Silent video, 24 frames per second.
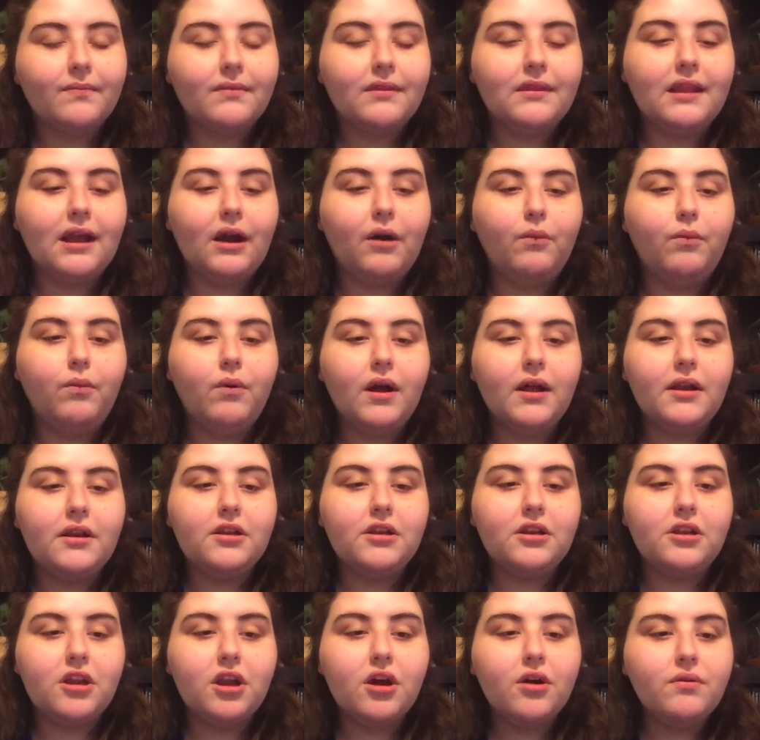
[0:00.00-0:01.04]
Now what
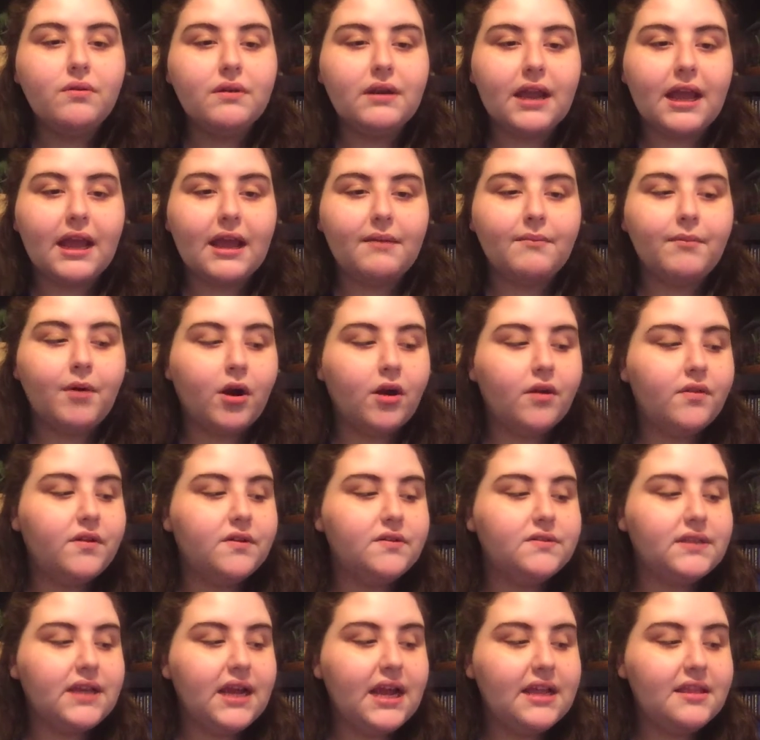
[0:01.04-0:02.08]
note name are
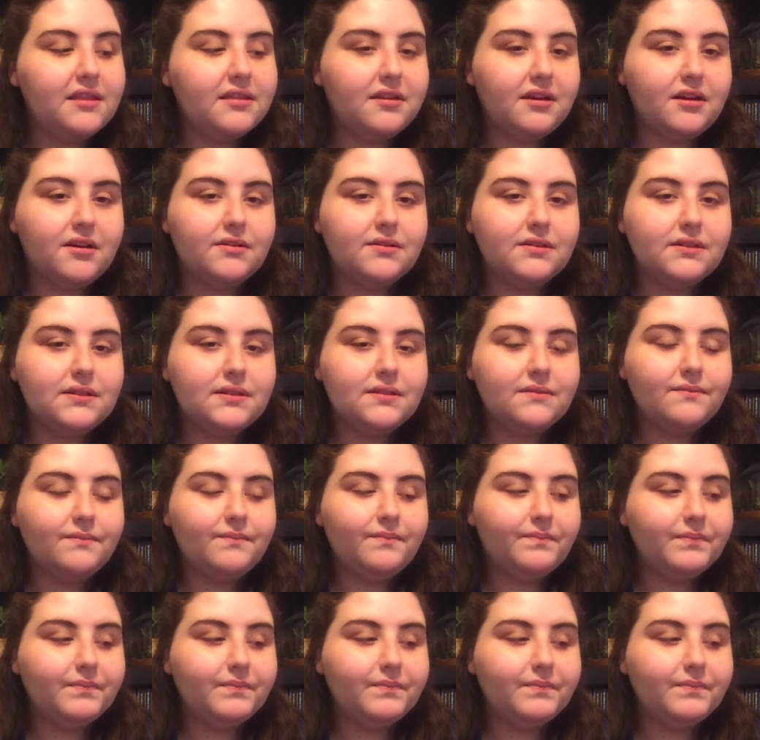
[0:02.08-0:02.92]
those eighth notes?